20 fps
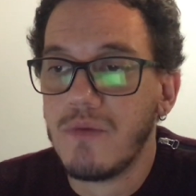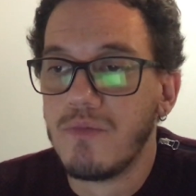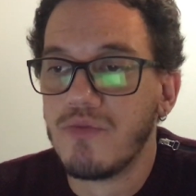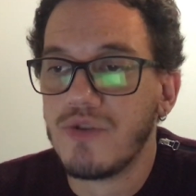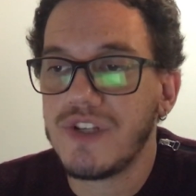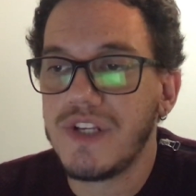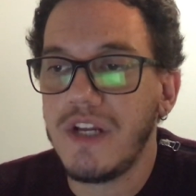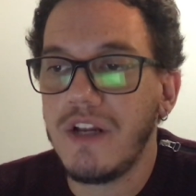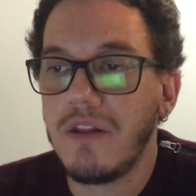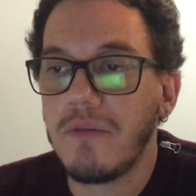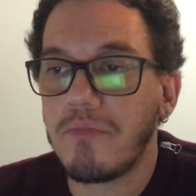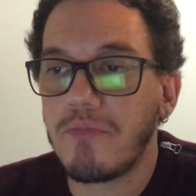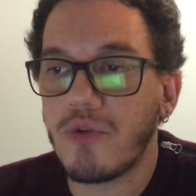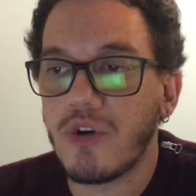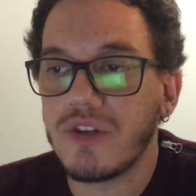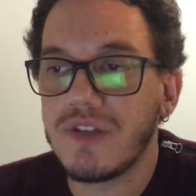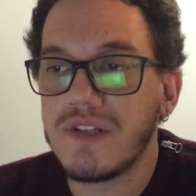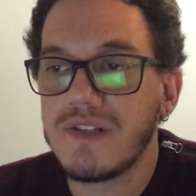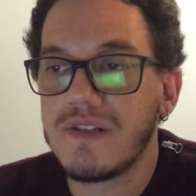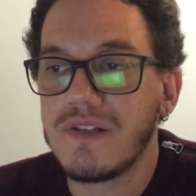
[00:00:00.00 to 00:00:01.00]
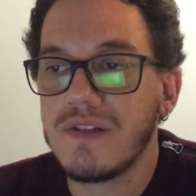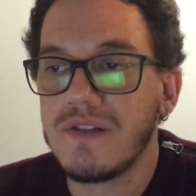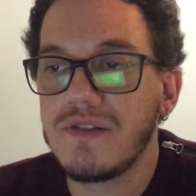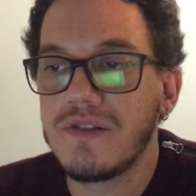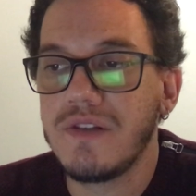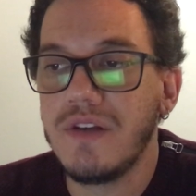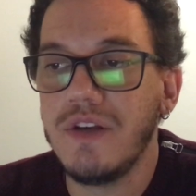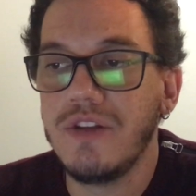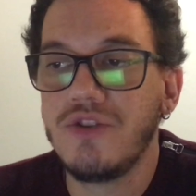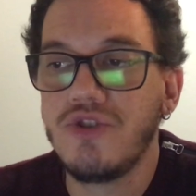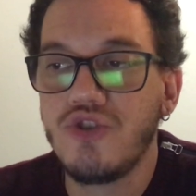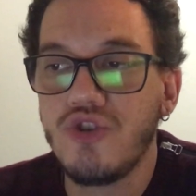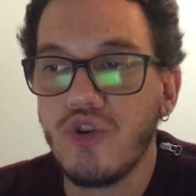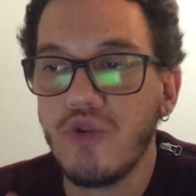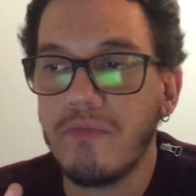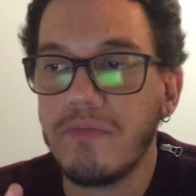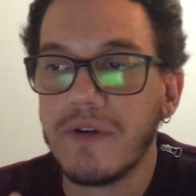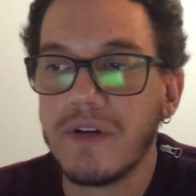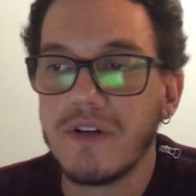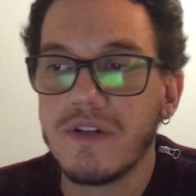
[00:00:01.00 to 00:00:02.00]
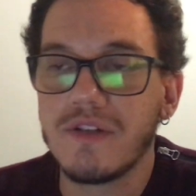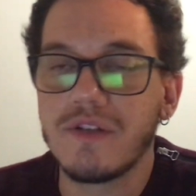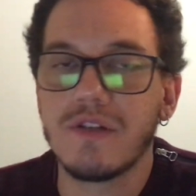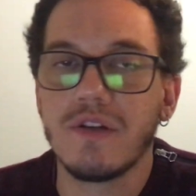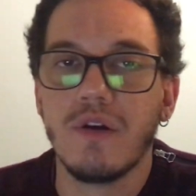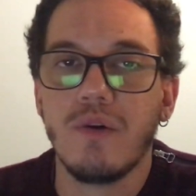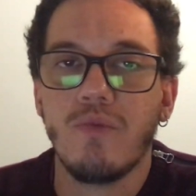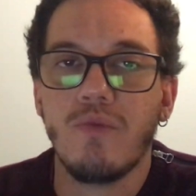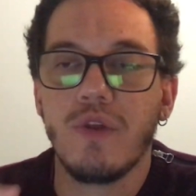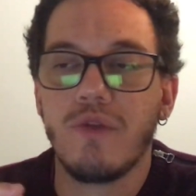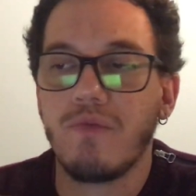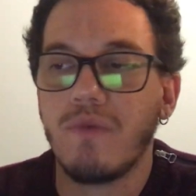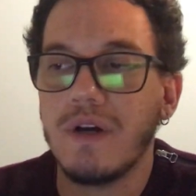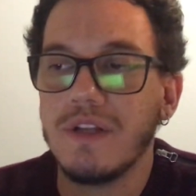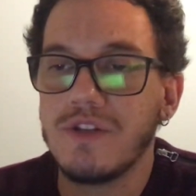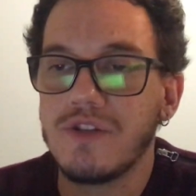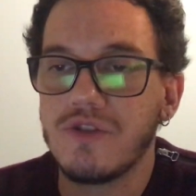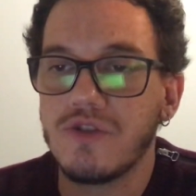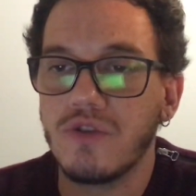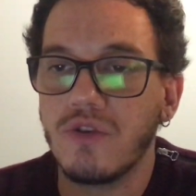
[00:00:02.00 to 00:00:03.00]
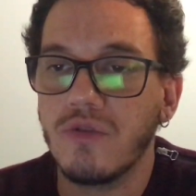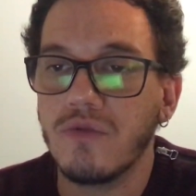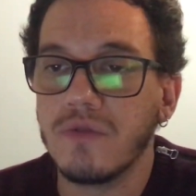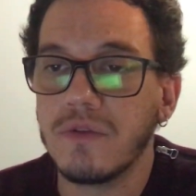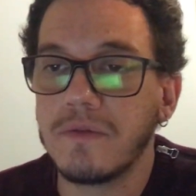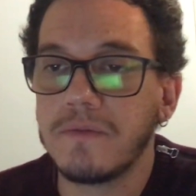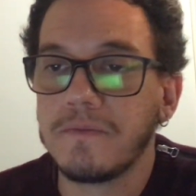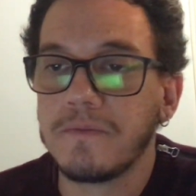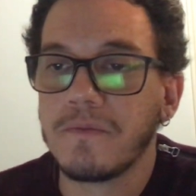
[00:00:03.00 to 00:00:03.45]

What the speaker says: Brazilian Protestants hit 2 birds with 1 stone.